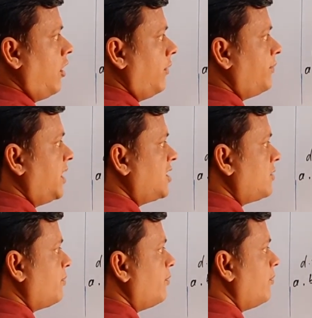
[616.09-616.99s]
of this
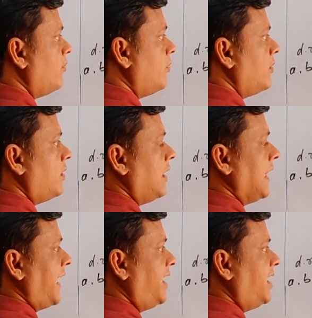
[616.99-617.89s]

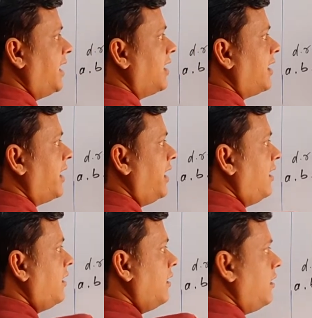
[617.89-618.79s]
line L
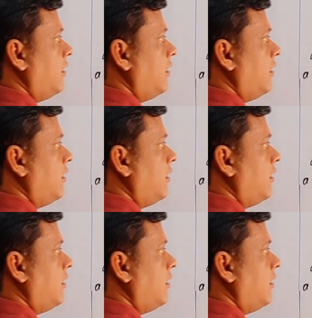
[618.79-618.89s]
in